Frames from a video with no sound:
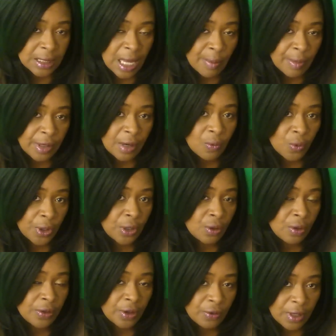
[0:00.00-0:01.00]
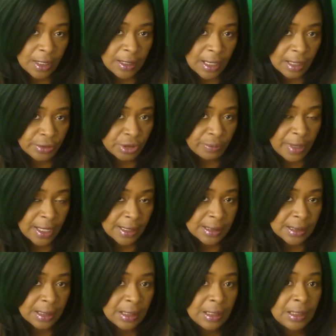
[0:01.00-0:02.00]
coming. I'm working on the Credit Digest
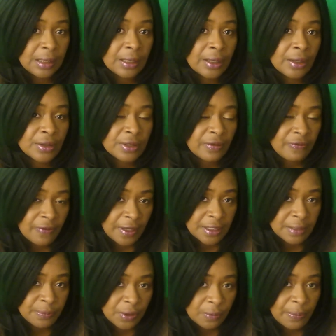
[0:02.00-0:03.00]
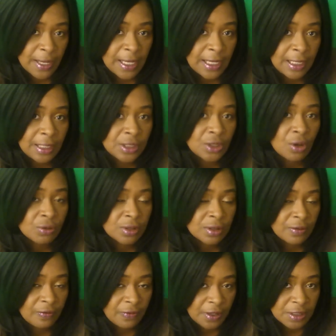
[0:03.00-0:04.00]
magazine. There is a Facebook page. Go to
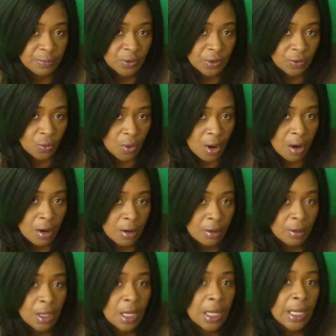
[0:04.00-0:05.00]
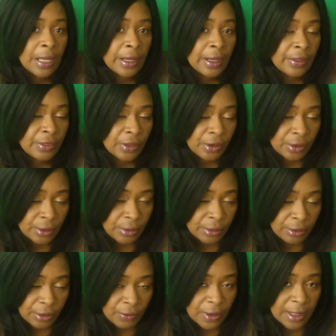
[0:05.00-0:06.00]
the Facebook wall.
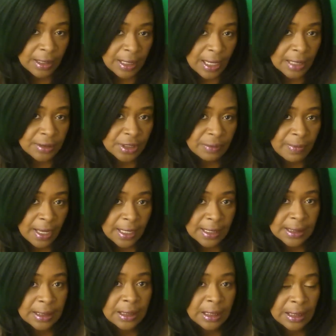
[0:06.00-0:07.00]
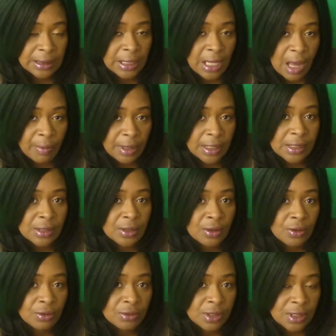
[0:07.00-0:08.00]
The Credit Digest magazine is coming,
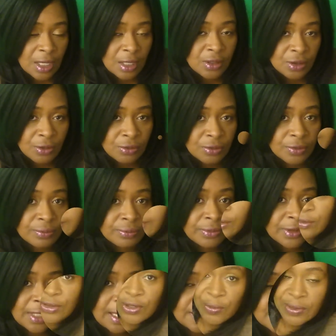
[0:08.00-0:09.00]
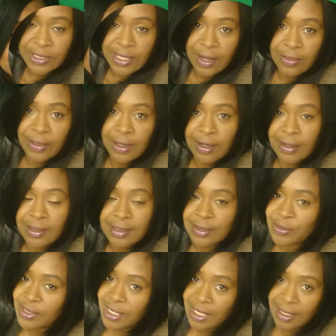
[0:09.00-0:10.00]
so stay tuned. Thanks. So there, this
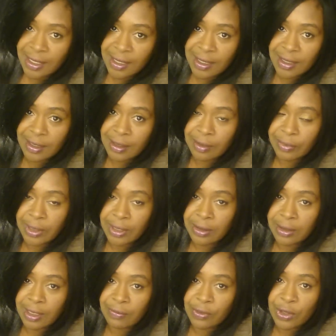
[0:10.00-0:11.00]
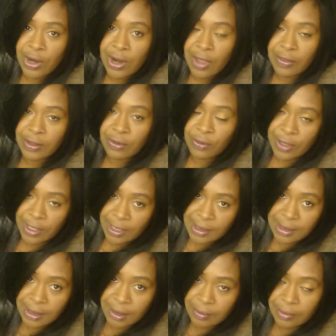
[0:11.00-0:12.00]
is Regina. I'm here to give you another credit
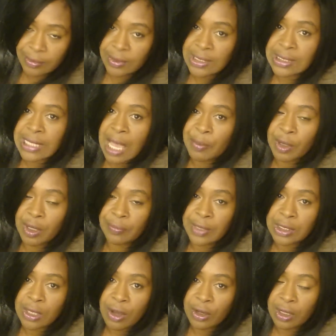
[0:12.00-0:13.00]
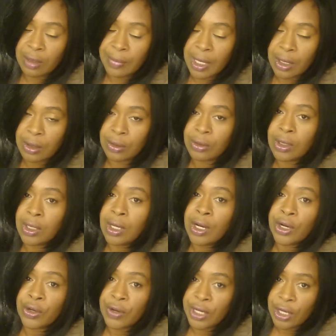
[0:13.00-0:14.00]
tip. This time I'm going to be talking about
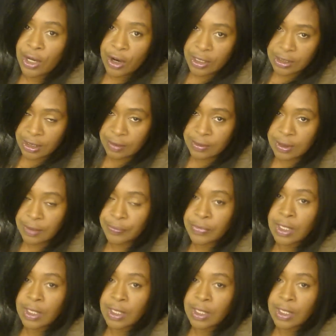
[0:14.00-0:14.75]
credit card tips.